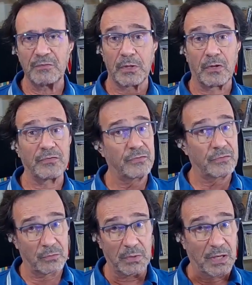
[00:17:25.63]
but also
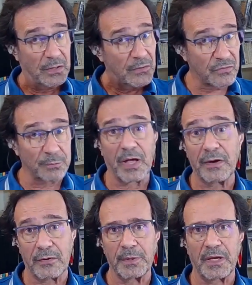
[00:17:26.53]
to my
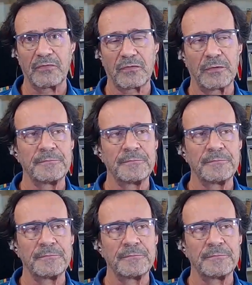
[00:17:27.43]
supplier base.